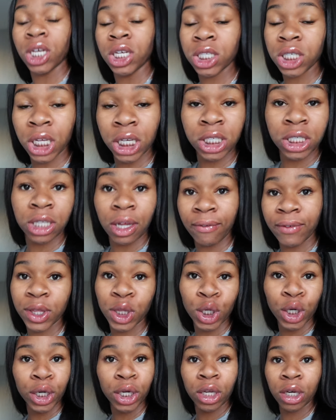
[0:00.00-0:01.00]
it's like
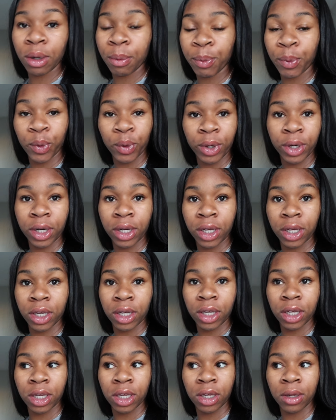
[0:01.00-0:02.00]
7.30 in the
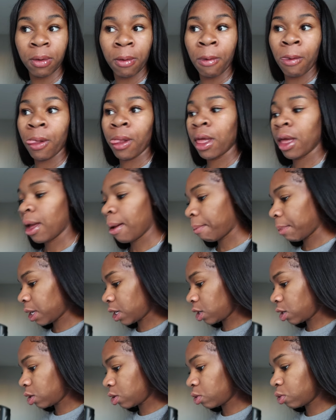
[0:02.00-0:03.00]
morning. I'm
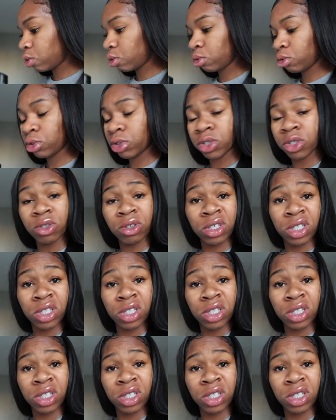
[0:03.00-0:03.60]
about to go to the